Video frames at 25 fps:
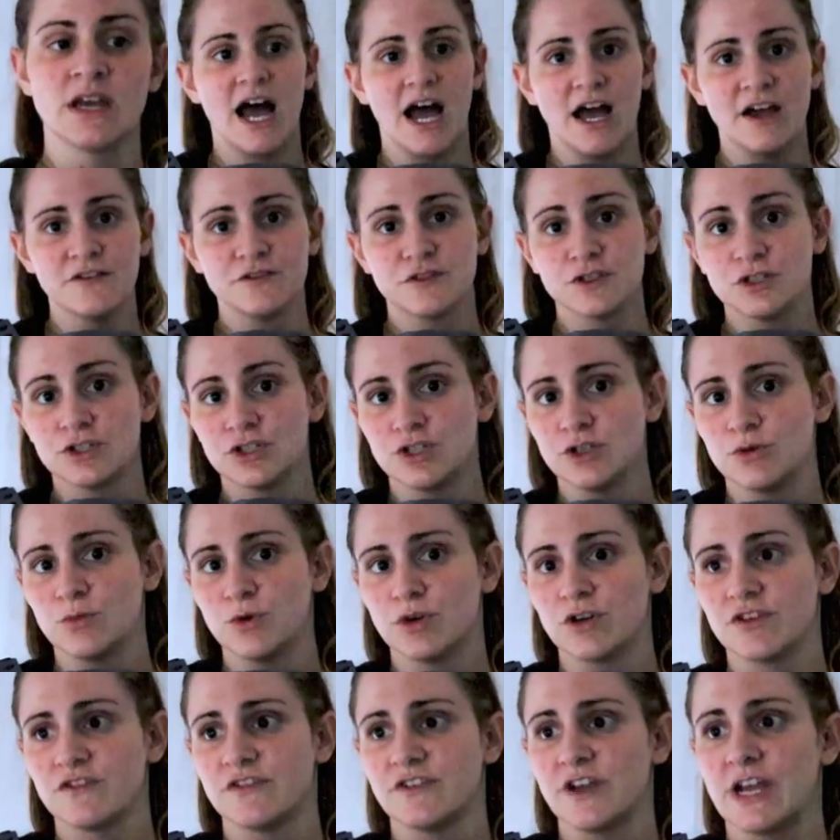After
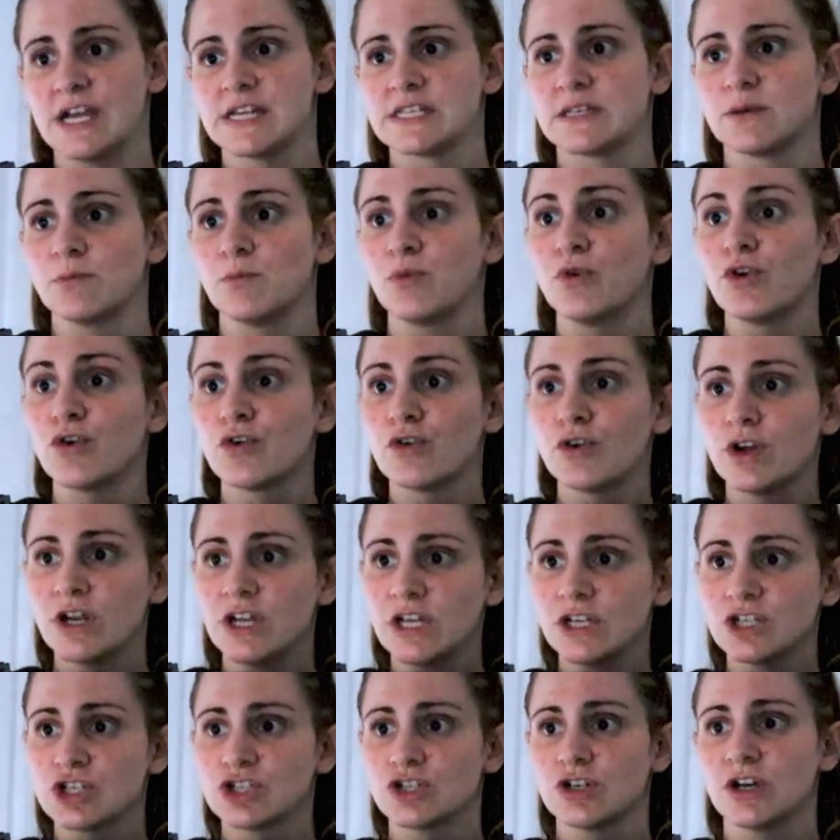newborn phase, I'm
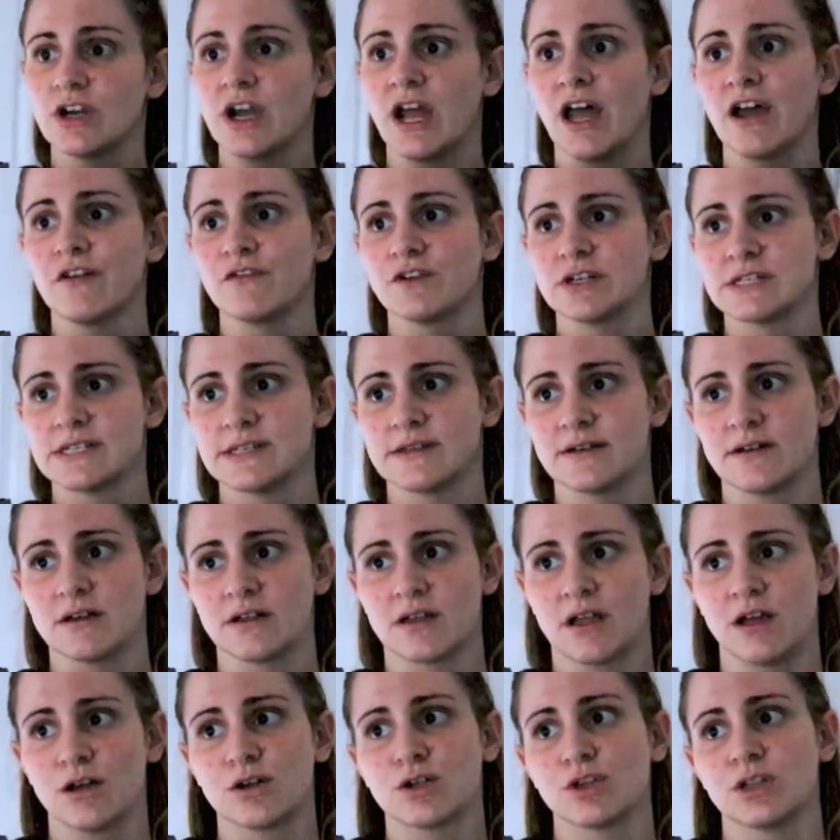pretty sure every single
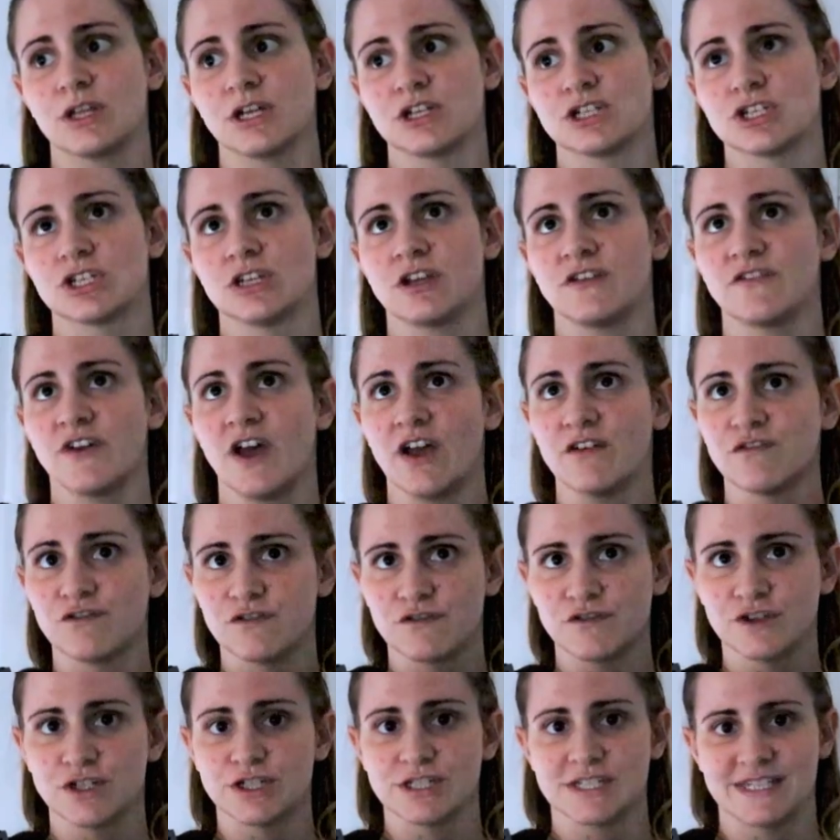calculation I've
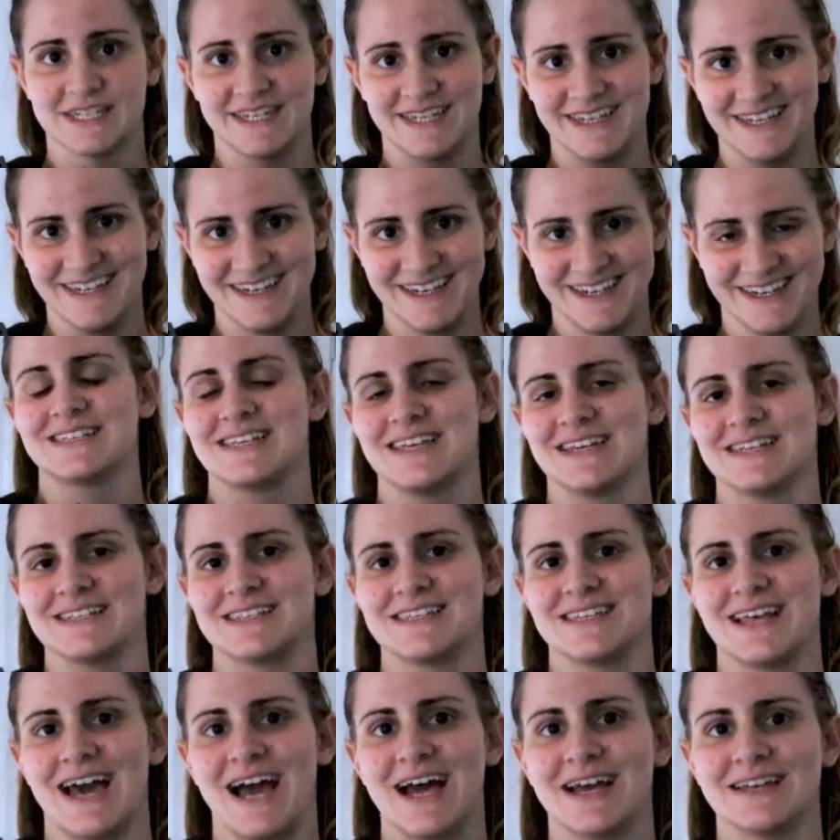ever seen
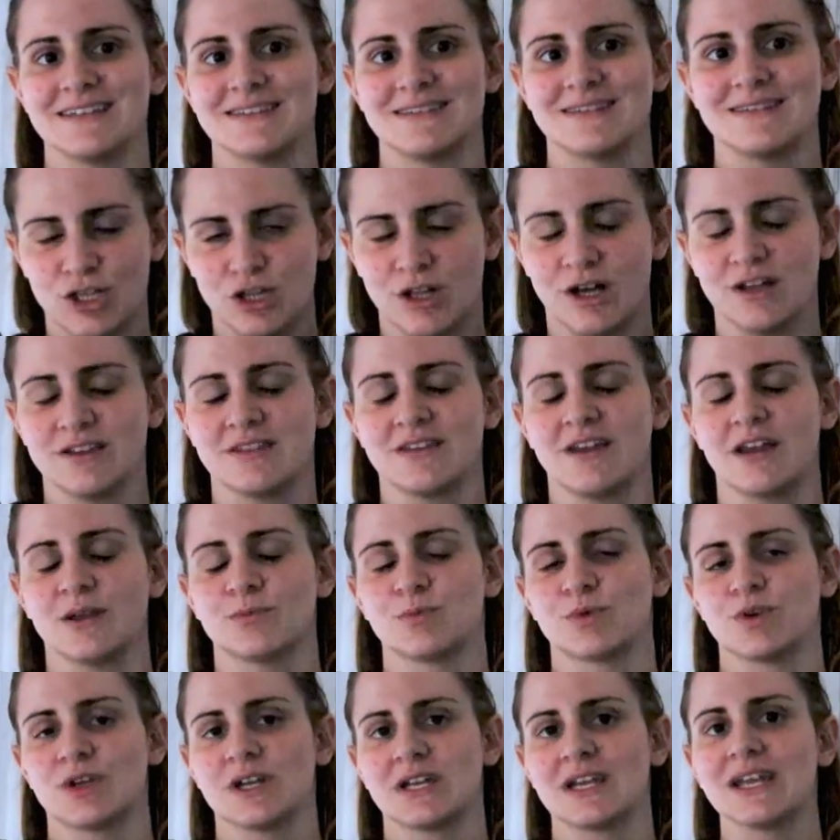says that cloth
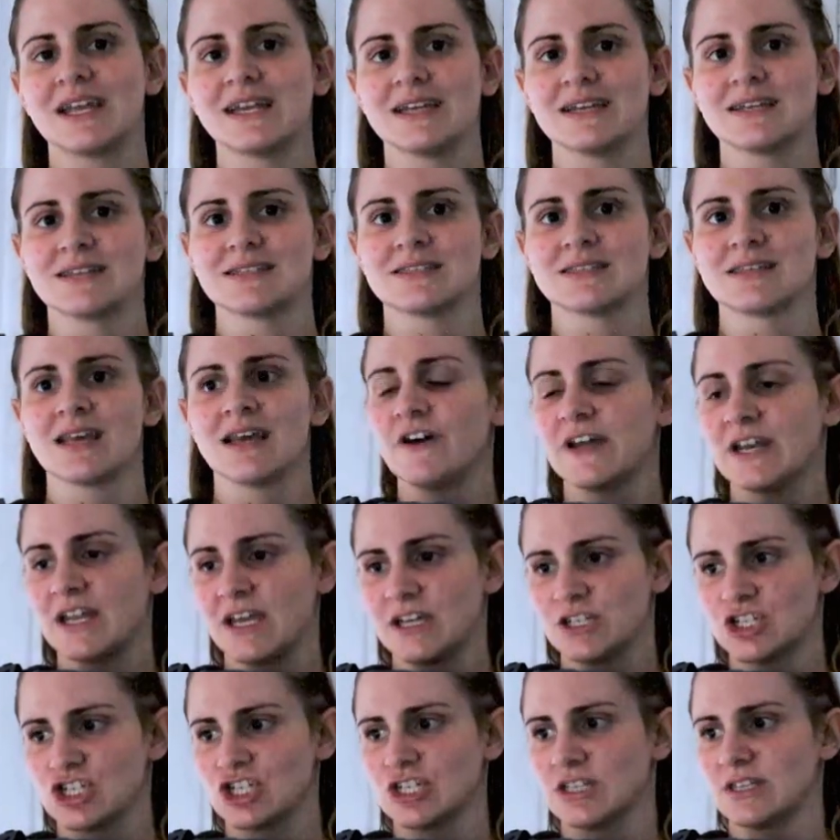diapering is
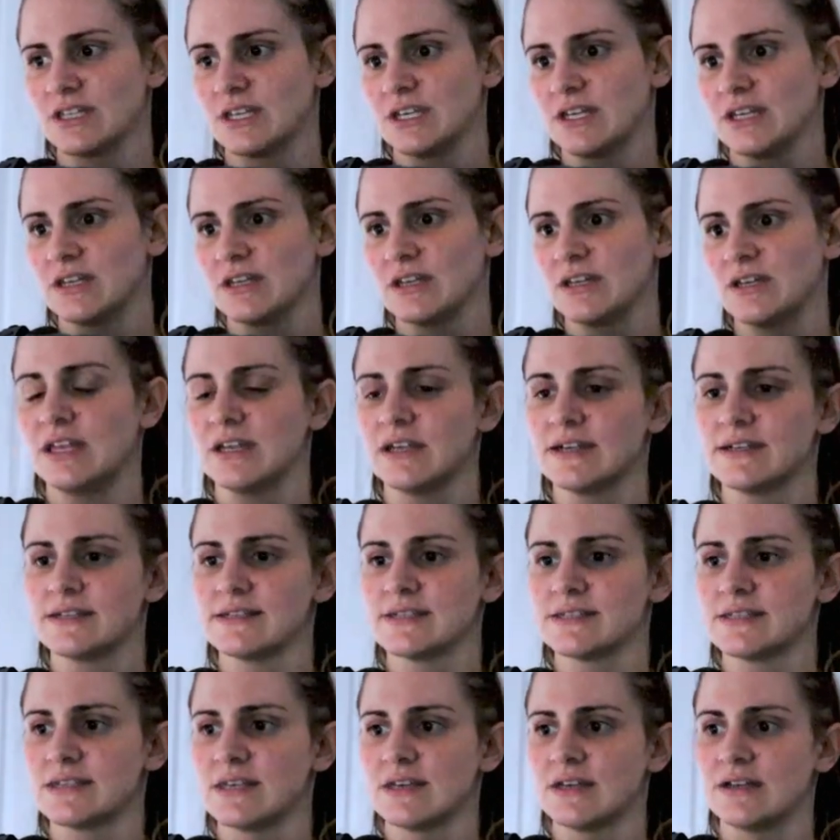financially, it
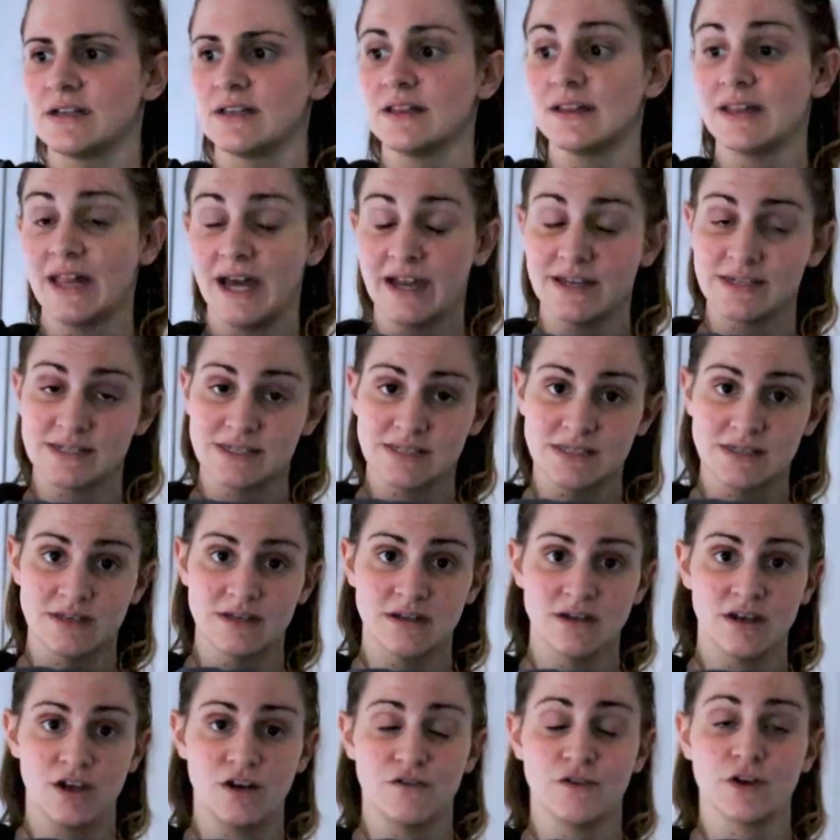is less
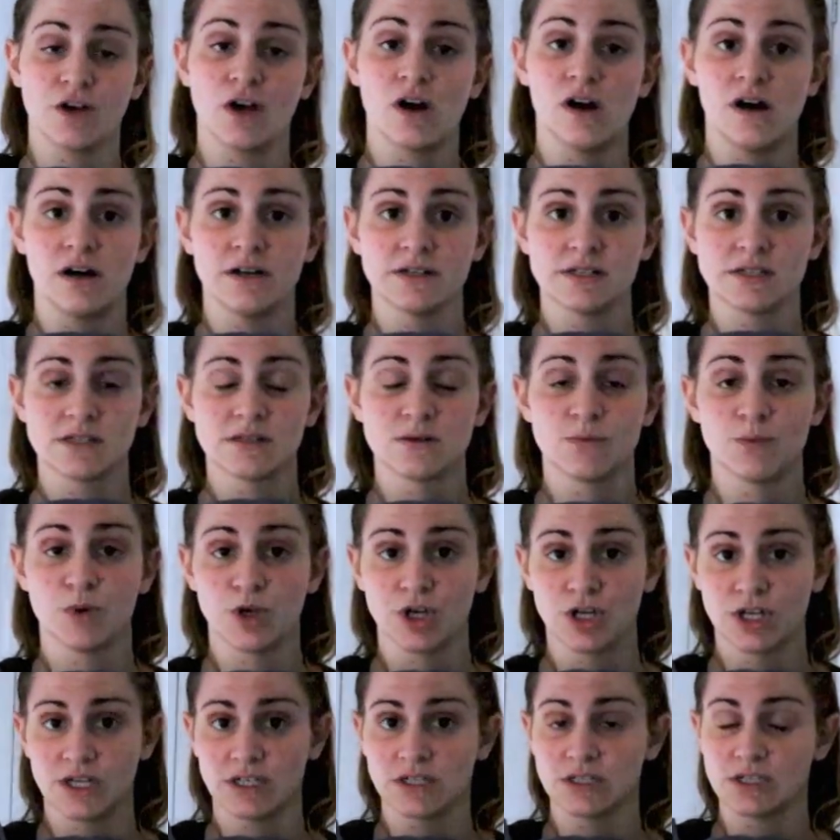of a cost
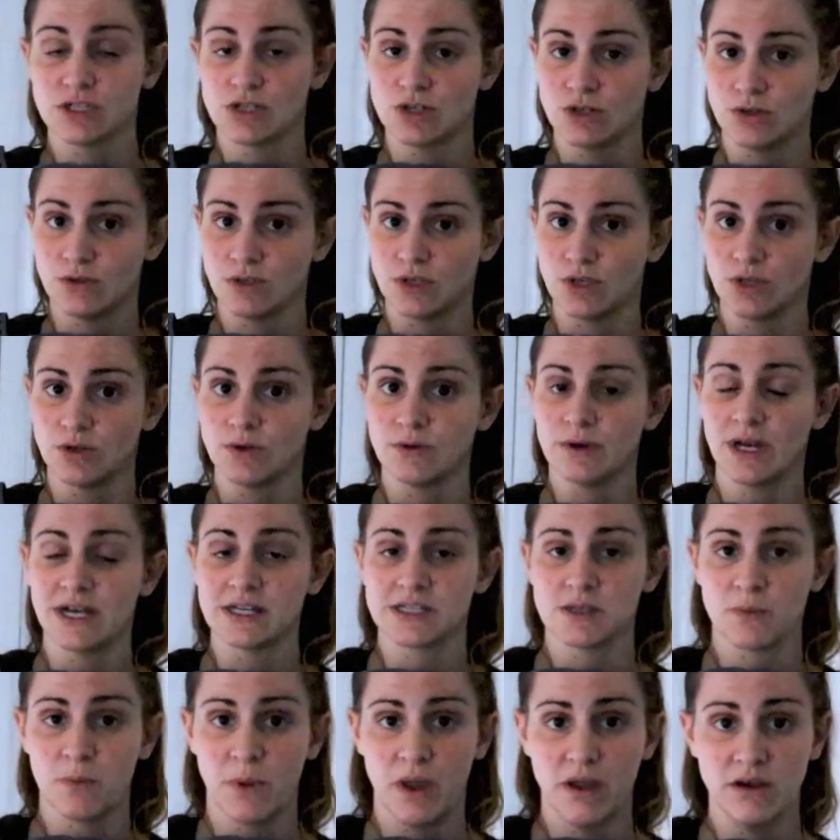burden to you
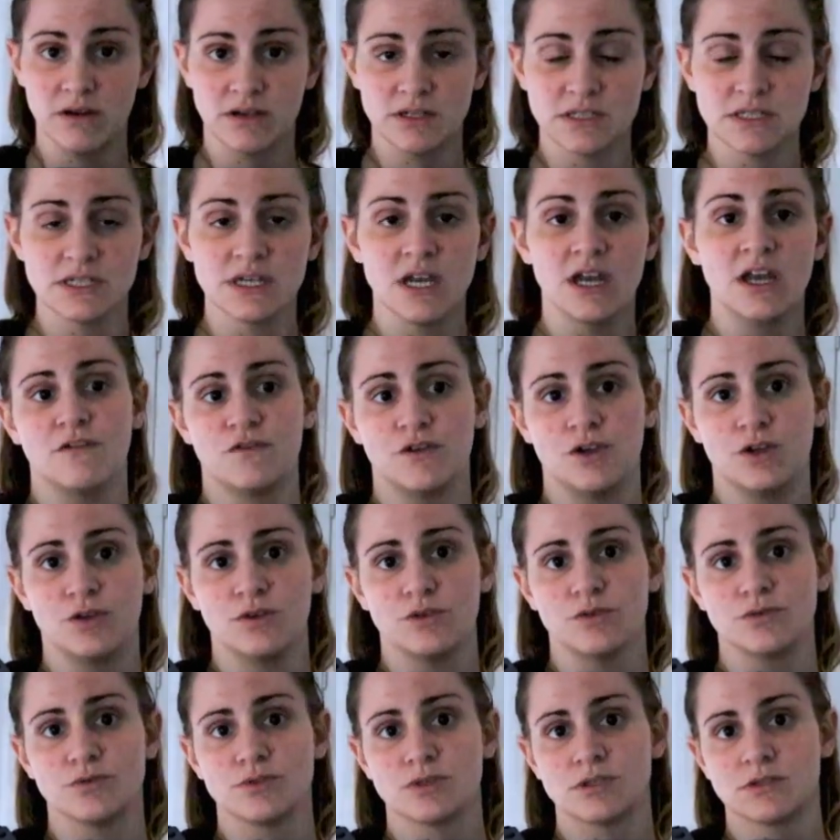as a parent if you
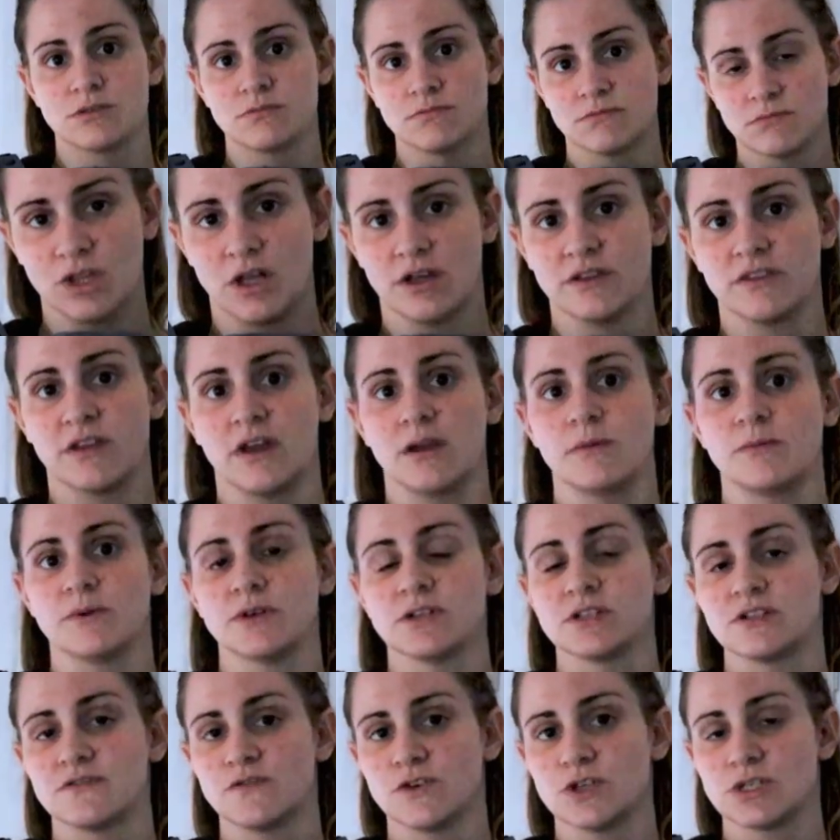use cloth
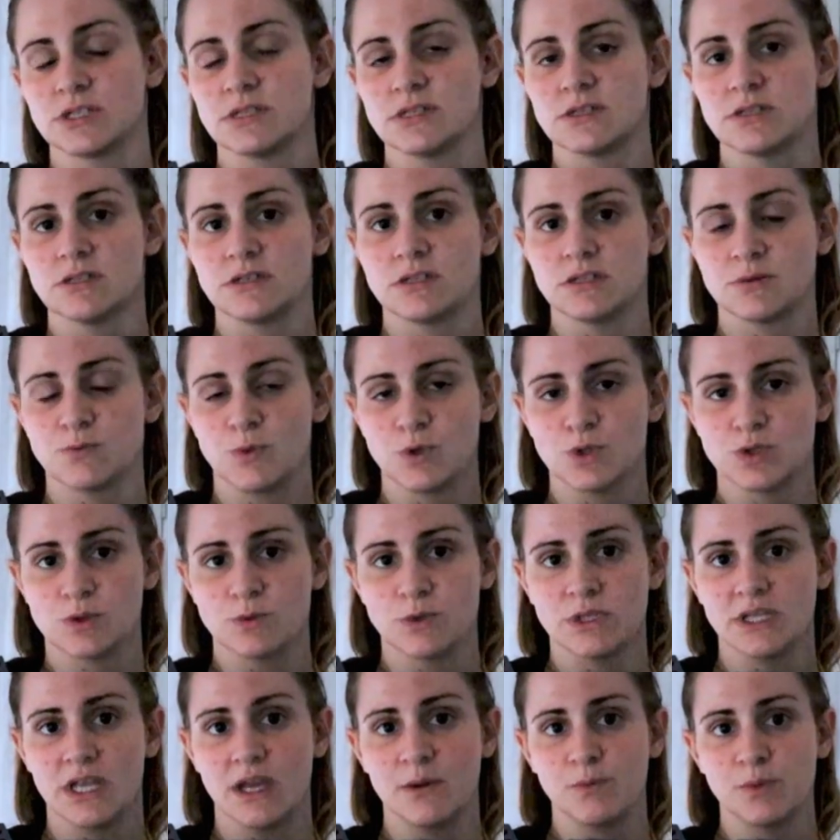diapers versus
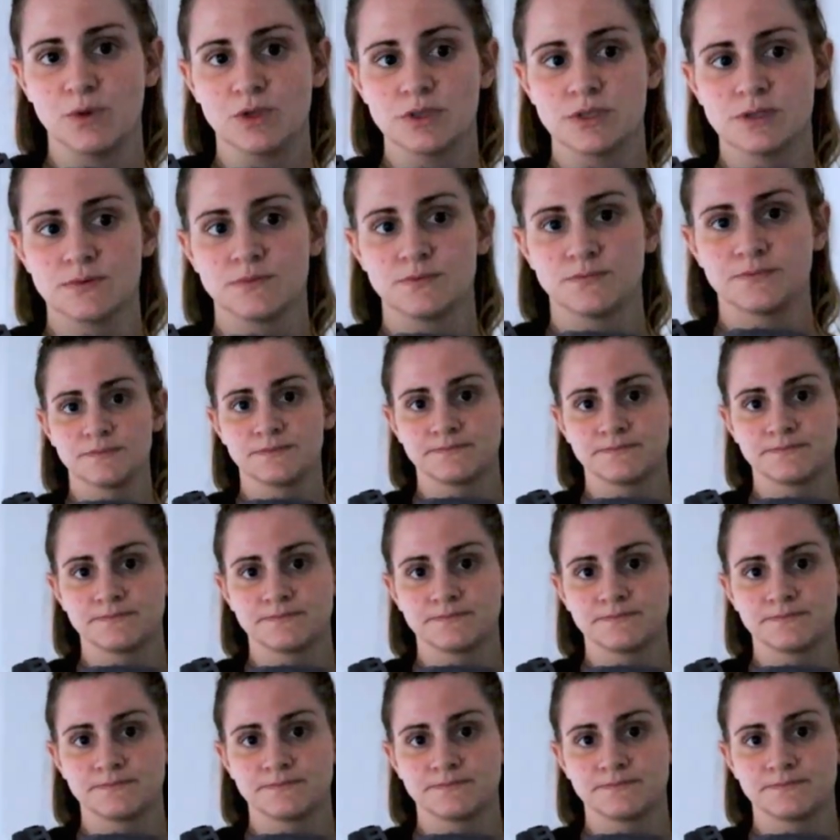disposable diapers.